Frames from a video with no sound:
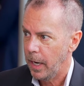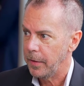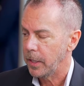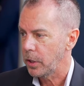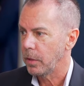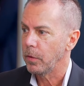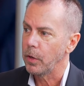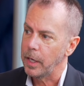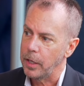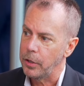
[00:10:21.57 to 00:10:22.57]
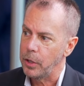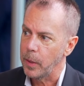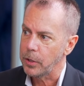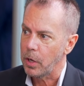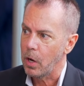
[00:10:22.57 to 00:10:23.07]
And then it's converted into
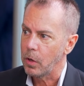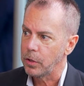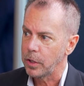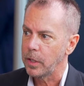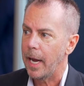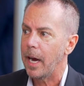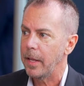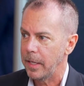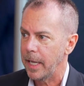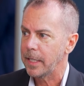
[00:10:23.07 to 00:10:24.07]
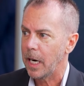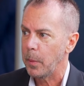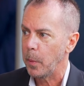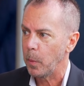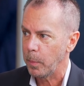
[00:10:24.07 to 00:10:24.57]
US dollars, and that's
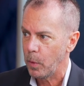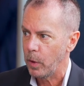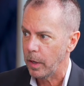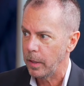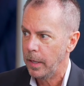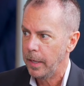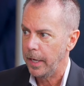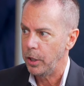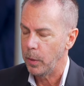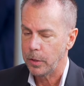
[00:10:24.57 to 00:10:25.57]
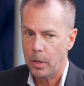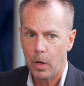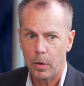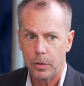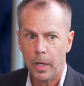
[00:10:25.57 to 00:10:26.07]
how we report it, in US
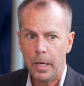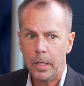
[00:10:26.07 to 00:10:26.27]
dollars.